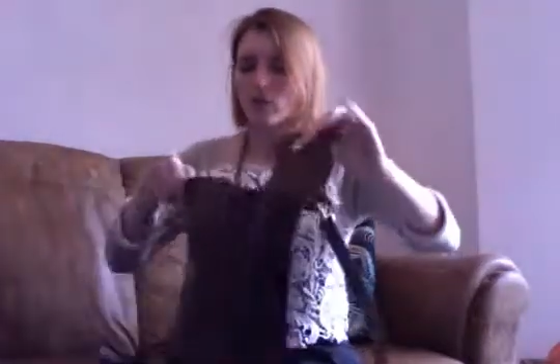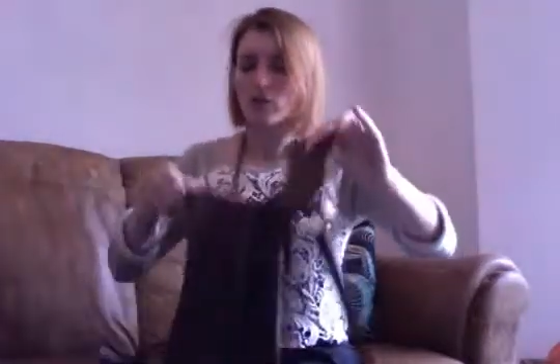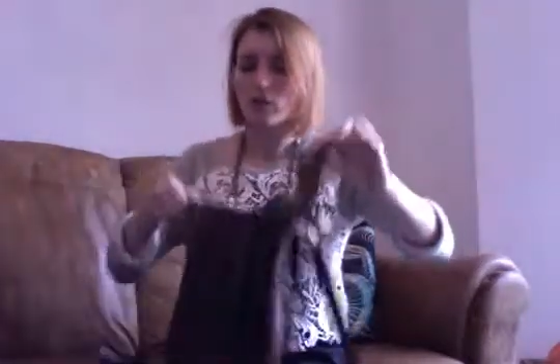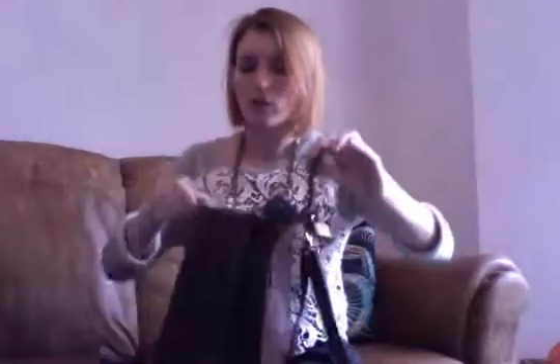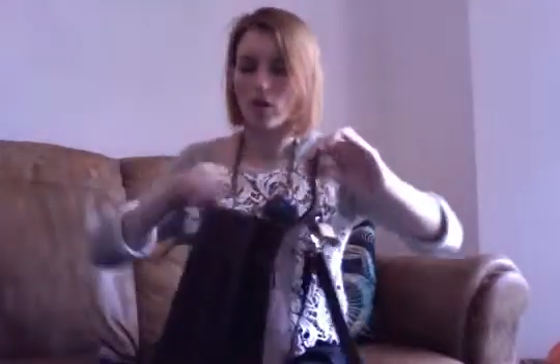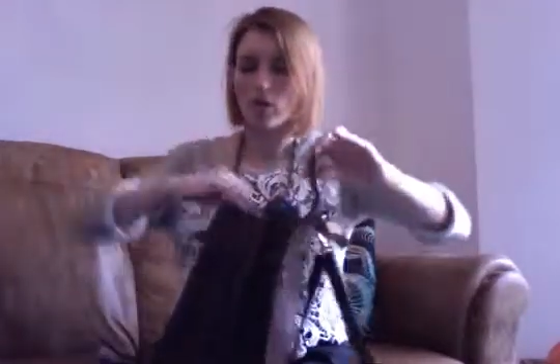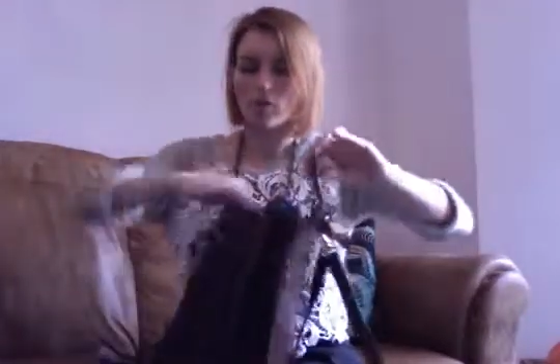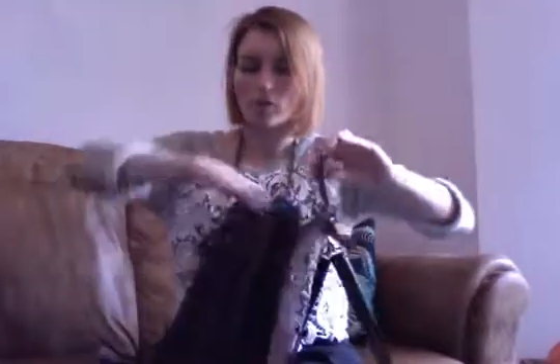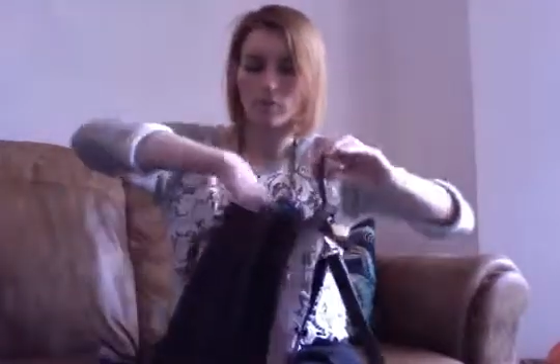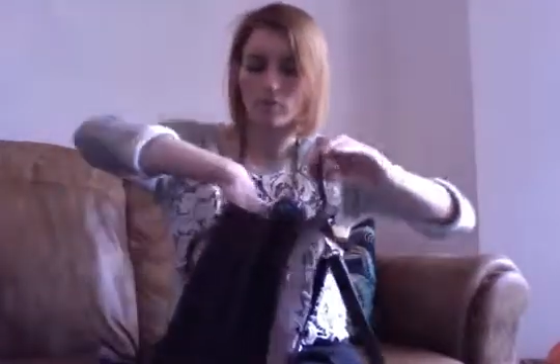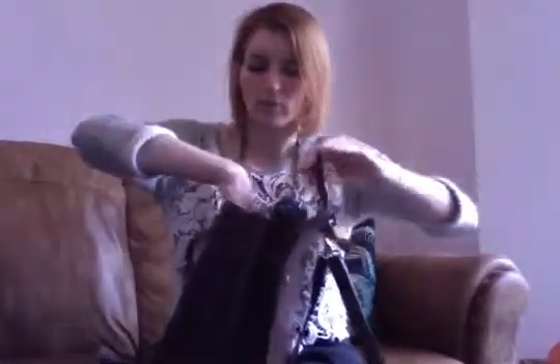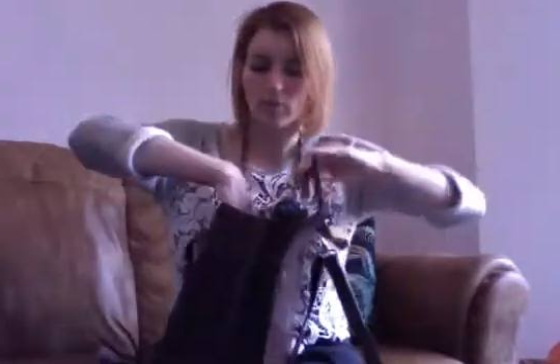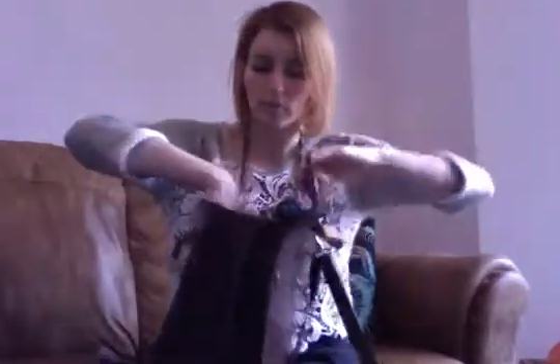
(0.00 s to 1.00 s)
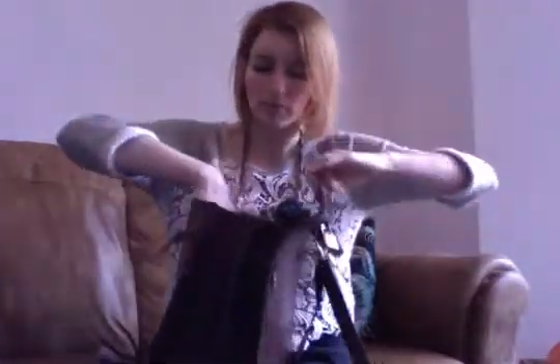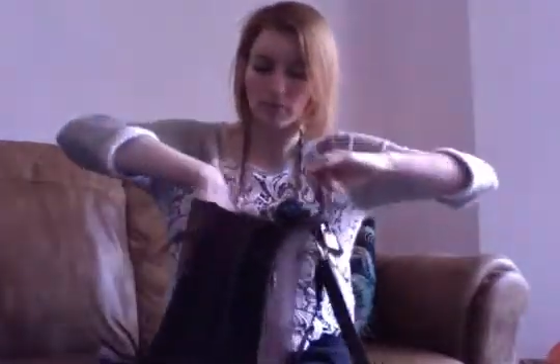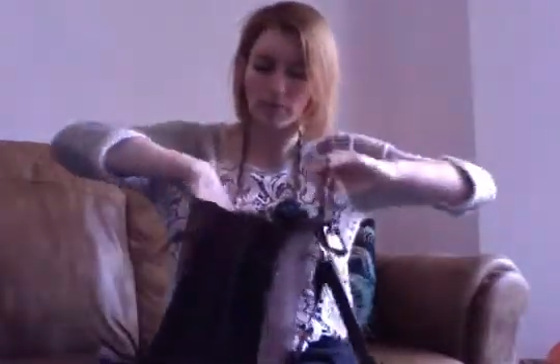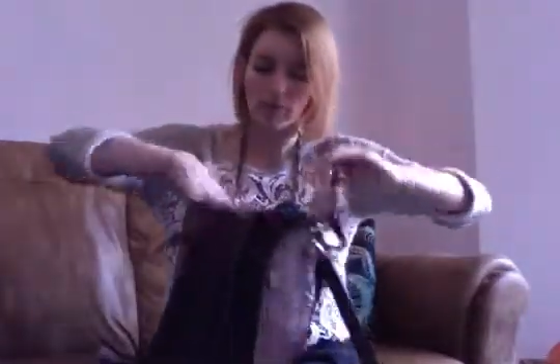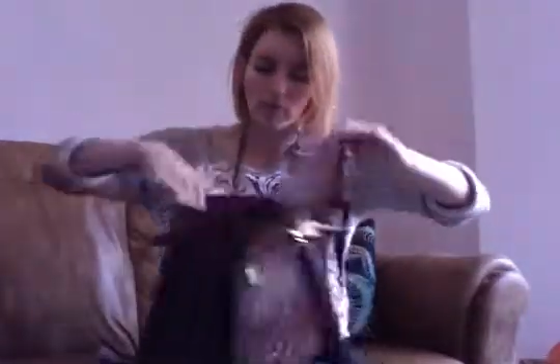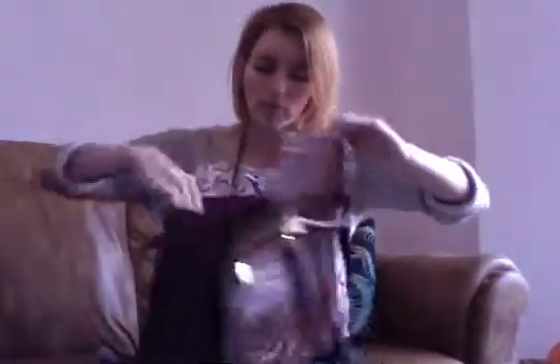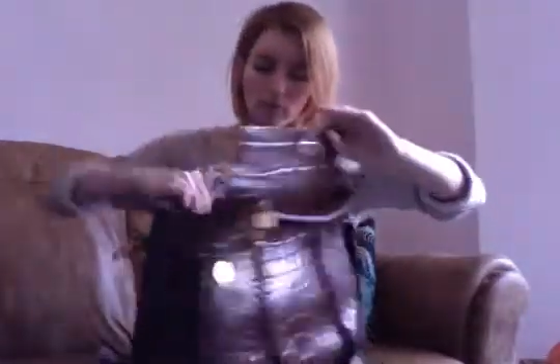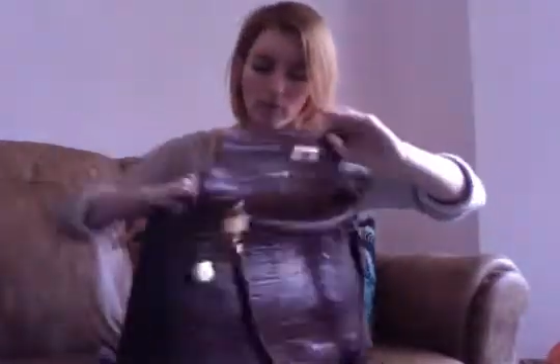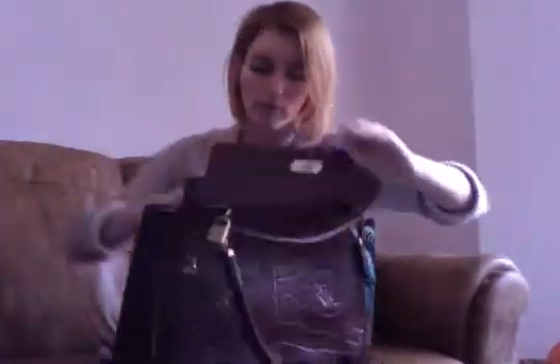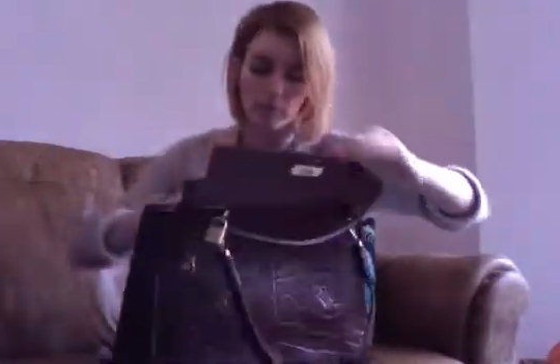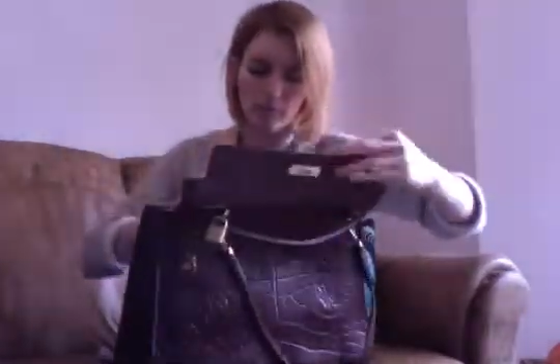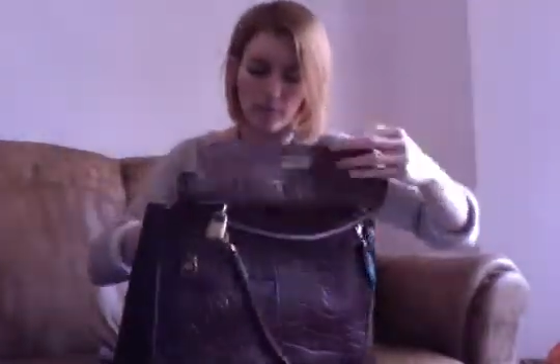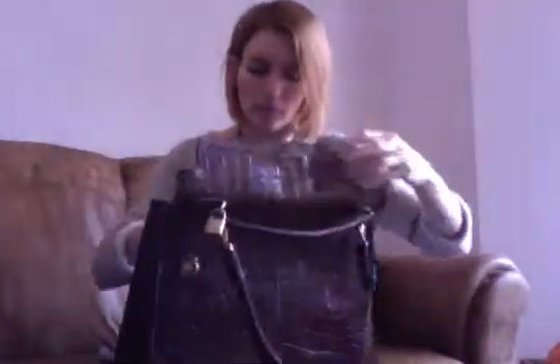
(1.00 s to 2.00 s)
So we would be able to
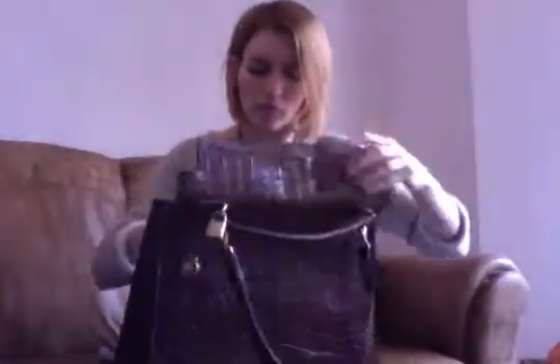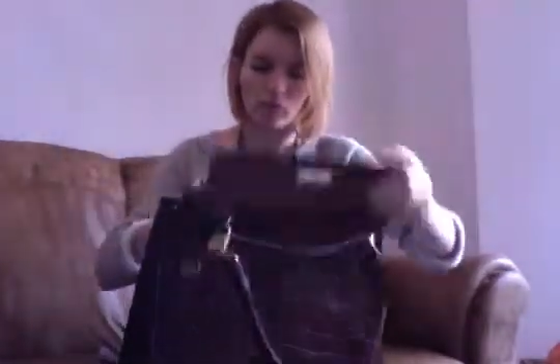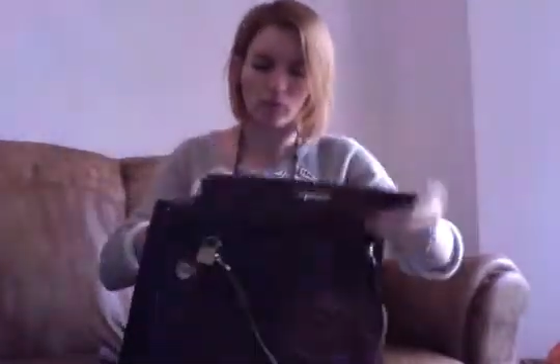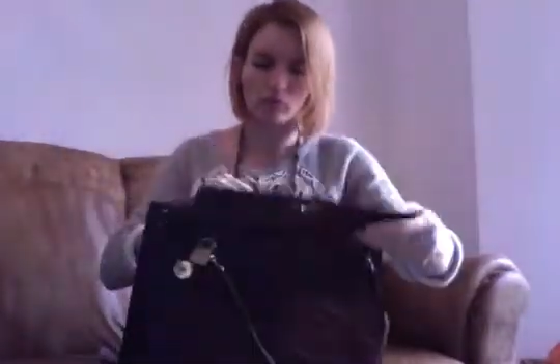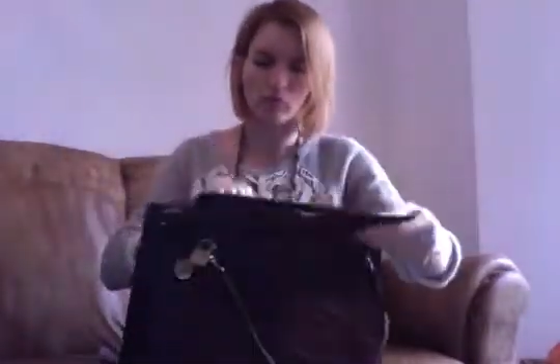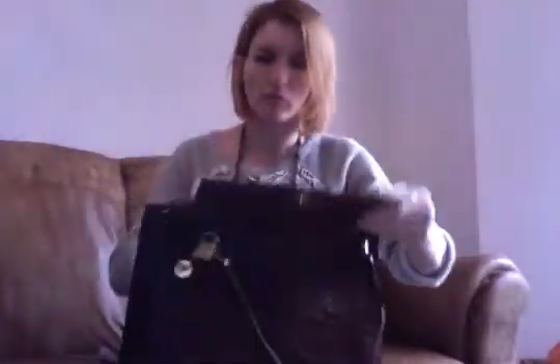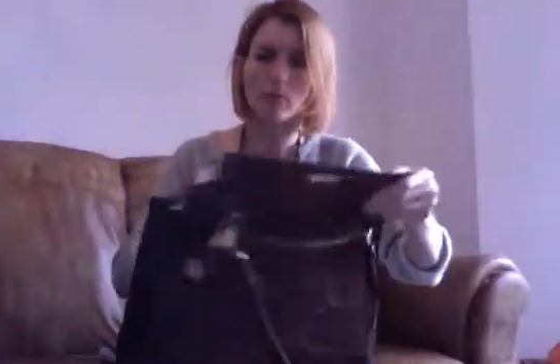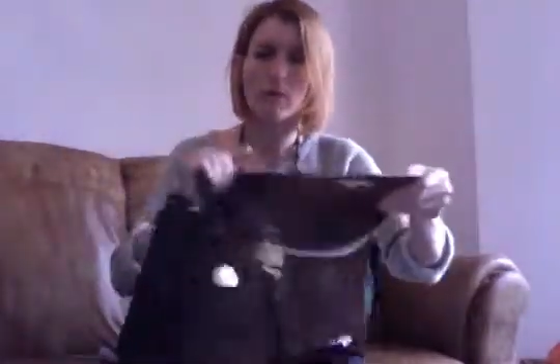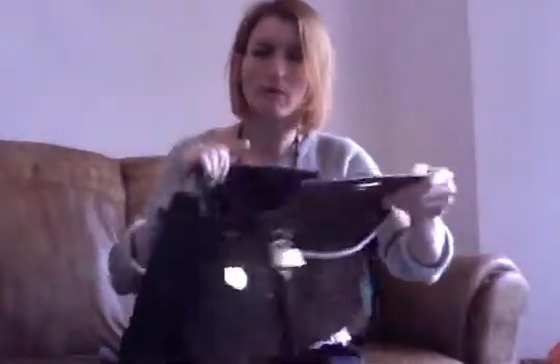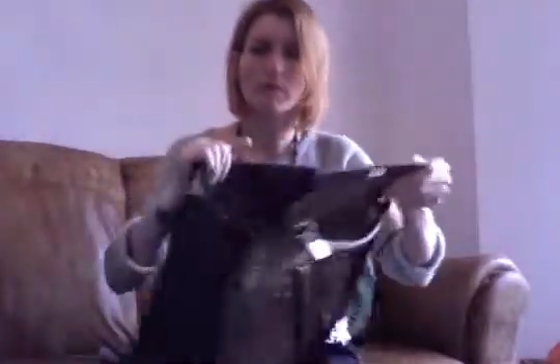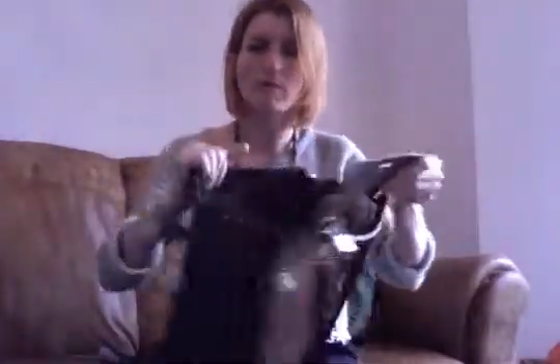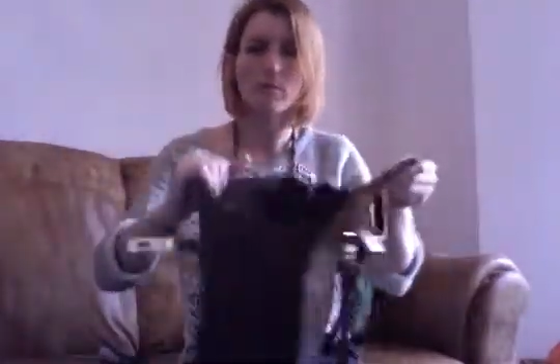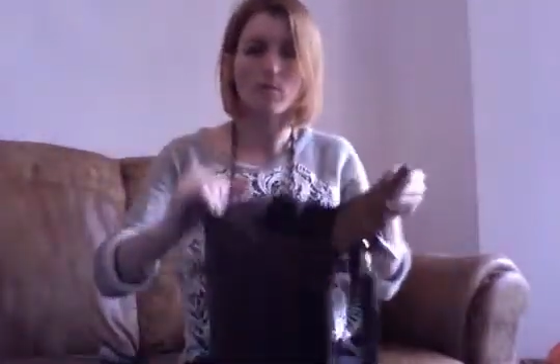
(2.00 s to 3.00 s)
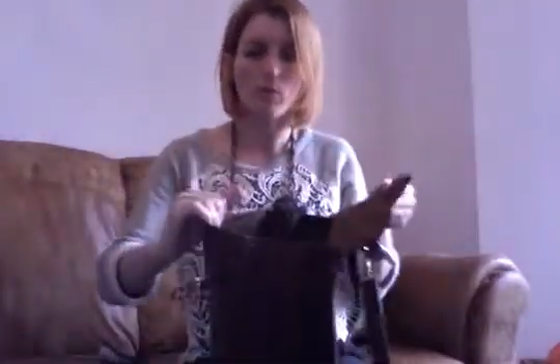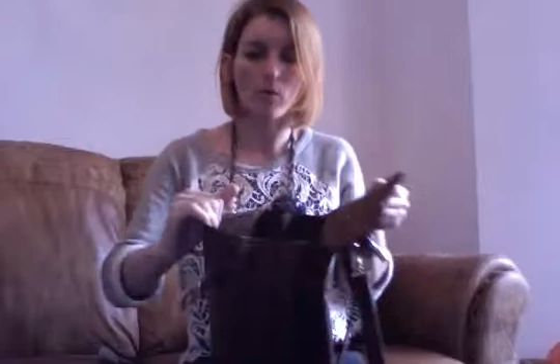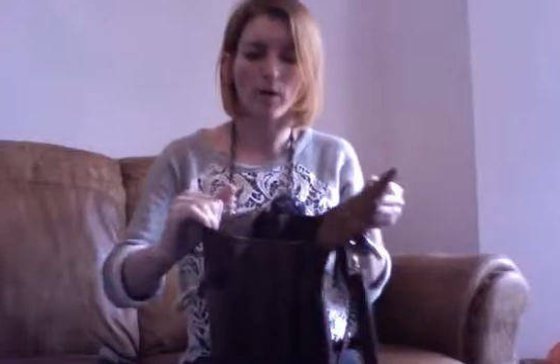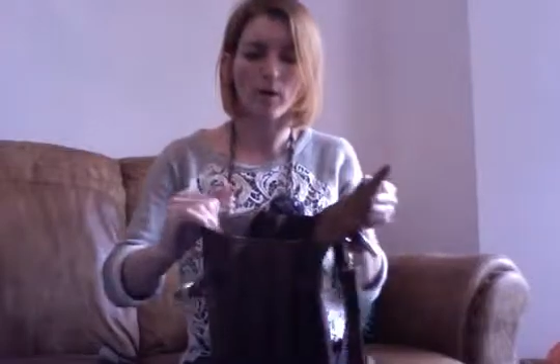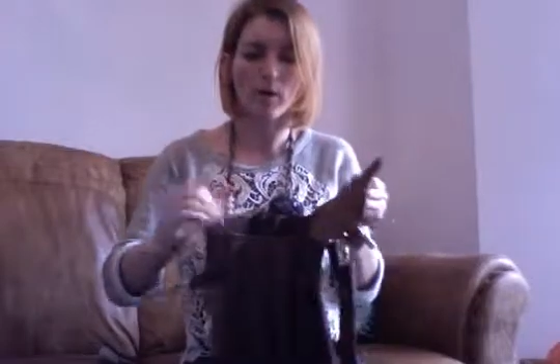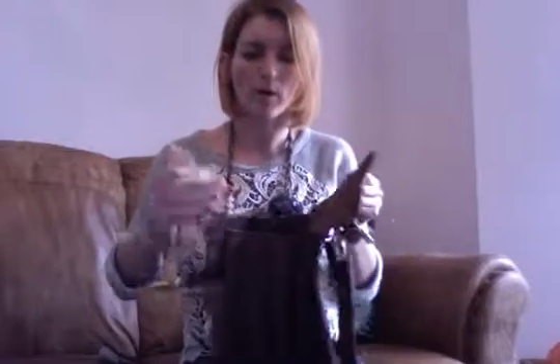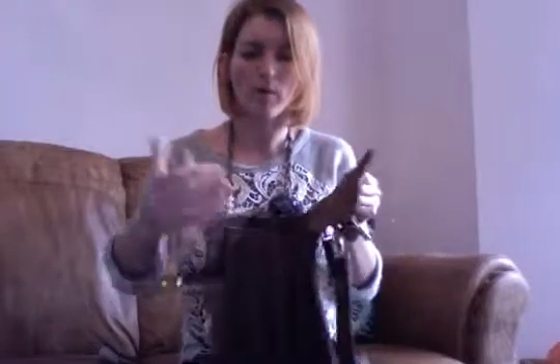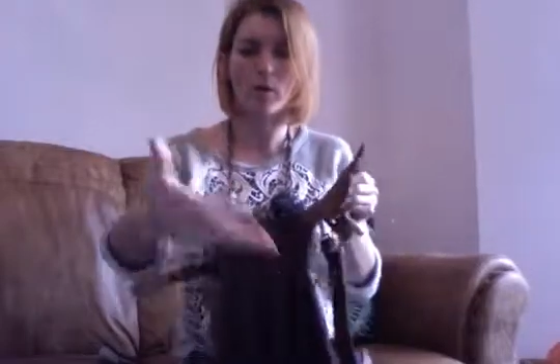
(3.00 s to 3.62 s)
fit quite a bit more in here.